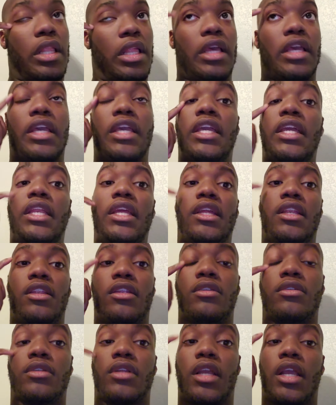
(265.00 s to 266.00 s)
He
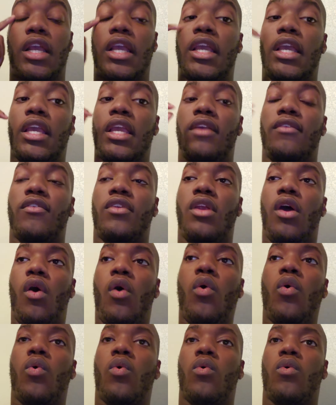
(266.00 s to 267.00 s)
didn't, even
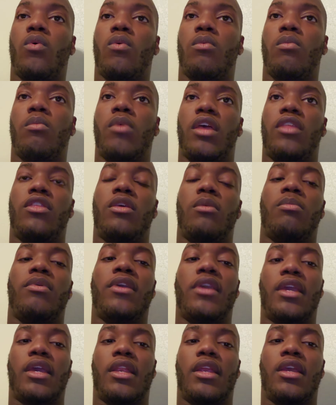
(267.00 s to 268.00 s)
though in the
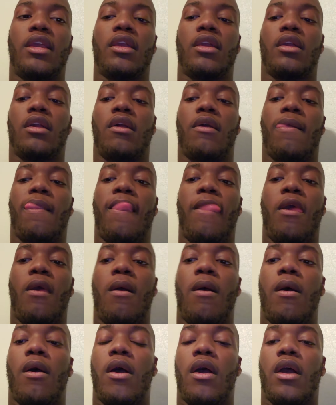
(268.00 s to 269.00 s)
beginning
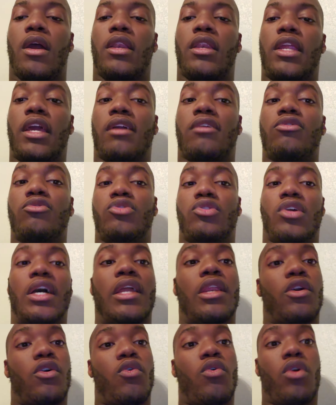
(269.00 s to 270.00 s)
Deku still had
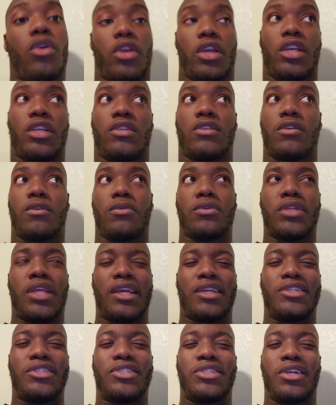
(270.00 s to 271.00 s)
a quirk, he still was like,
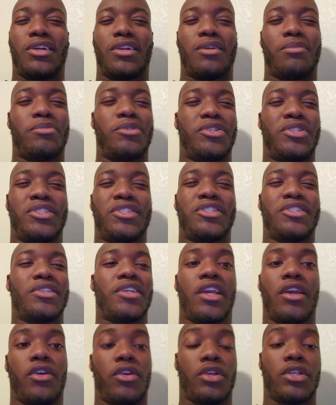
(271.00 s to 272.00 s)
shut up, you should just
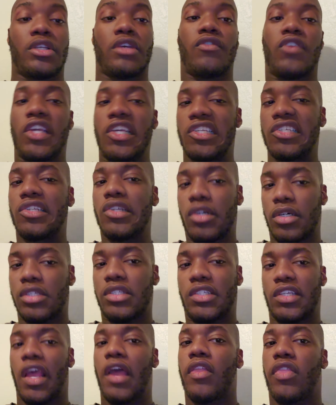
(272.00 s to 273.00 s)
kill yourself. He still
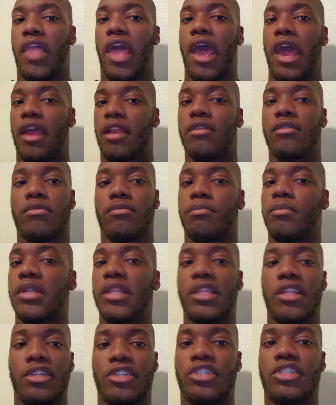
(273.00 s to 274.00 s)
said that
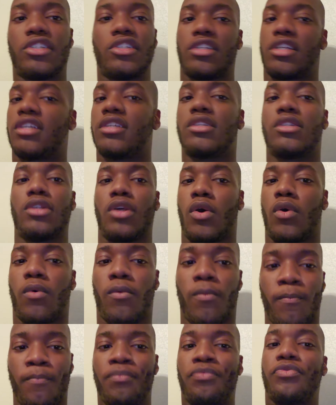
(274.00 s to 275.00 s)
maliciousness, so
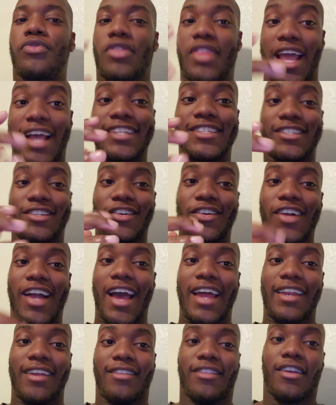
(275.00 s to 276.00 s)
that still
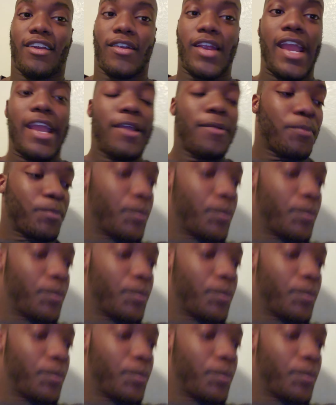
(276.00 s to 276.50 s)
got in there, right?